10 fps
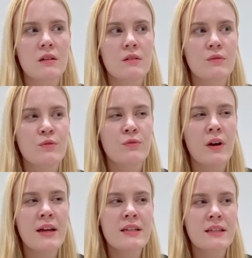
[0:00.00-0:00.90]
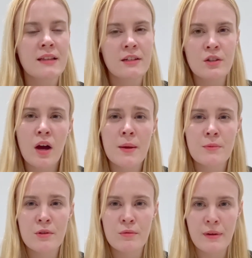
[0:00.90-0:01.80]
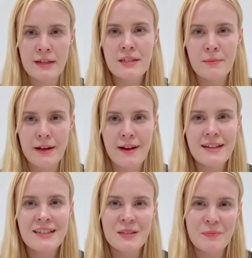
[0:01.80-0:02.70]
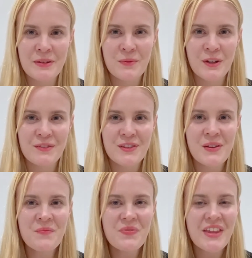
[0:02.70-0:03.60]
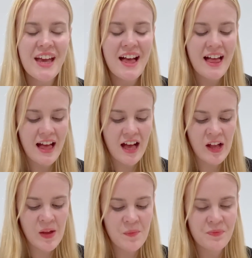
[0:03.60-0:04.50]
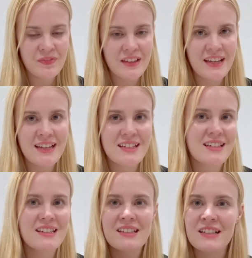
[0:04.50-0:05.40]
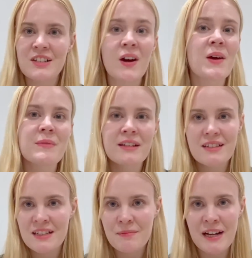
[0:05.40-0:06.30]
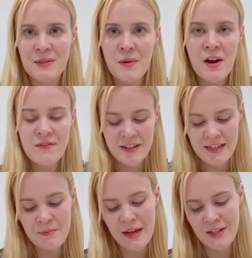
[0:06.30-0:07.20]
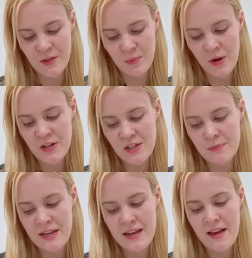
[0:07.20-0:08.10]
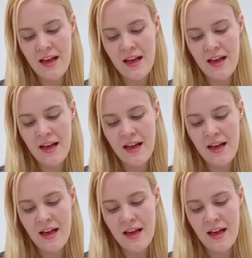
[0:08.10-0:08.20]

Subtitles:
finding that time to rest my eyes has been one of them. And the timing just matched perfectly. Manta approached me.